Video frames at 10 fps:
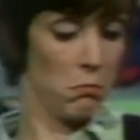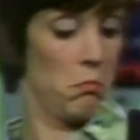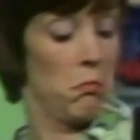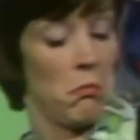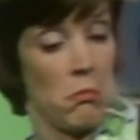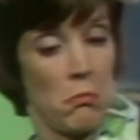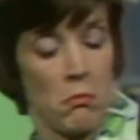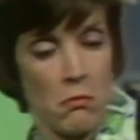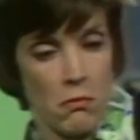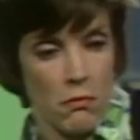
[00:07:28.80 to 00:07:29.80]

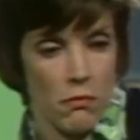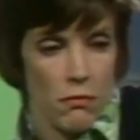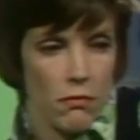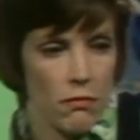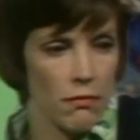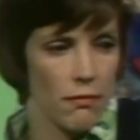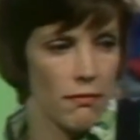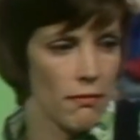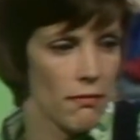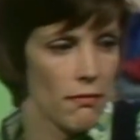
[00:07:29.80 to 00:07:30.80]

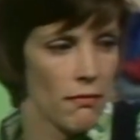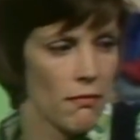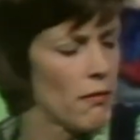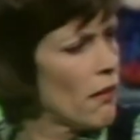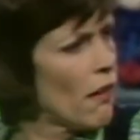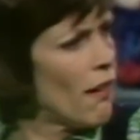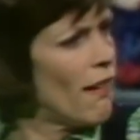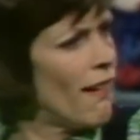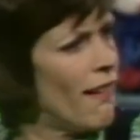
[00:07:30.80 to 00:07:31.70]
No one is speaking in this clip.